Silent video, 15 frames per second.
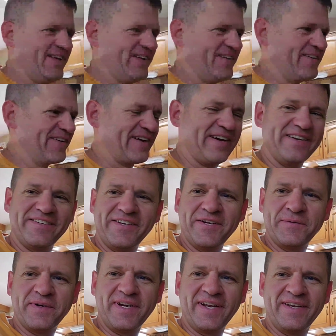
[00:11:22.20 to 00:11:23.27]
Okay, I'll show
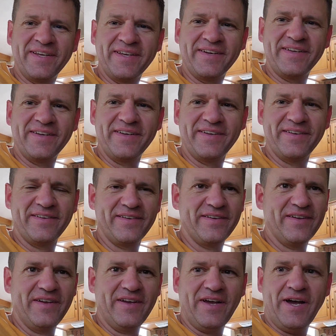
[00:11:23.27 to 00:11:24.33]
you what I did.
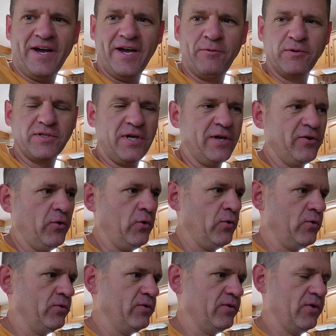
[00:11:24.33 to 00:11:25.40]
I was on
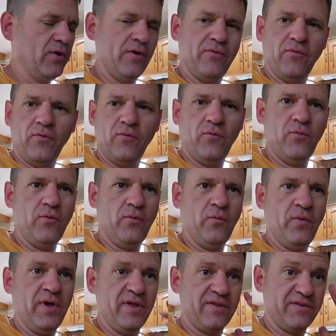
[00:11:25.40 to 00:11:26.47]
hold
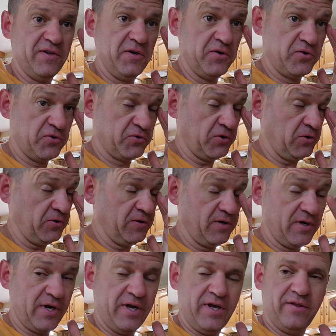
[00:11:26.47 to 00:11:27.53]
with Signature
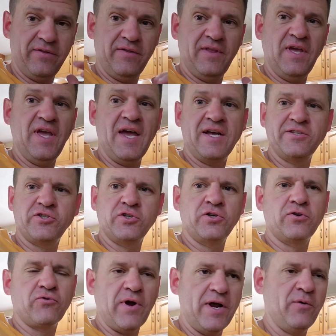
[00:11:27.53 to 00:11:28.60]
Solar. He
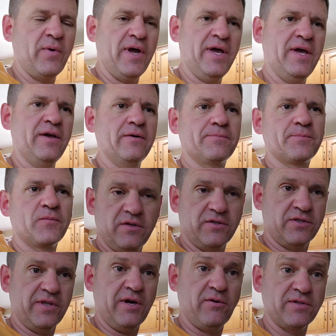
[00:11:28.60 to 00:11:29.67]
answered right away,
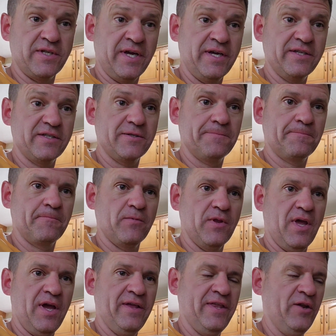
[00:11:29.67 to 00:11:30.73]
so that was nice.
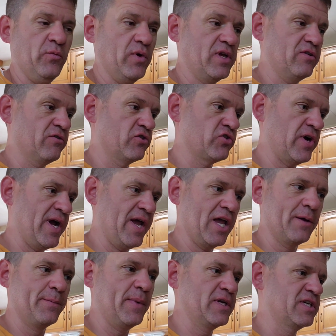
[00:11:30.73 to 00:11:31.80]
And then we were
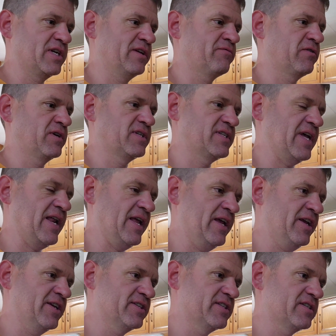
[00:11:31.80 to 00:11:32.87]
trying a bunch of different
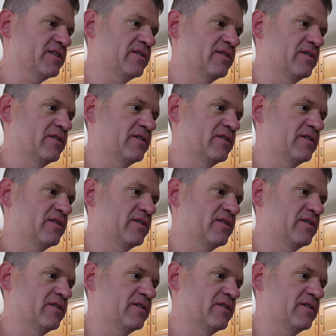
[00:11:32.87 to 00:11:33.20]
settings.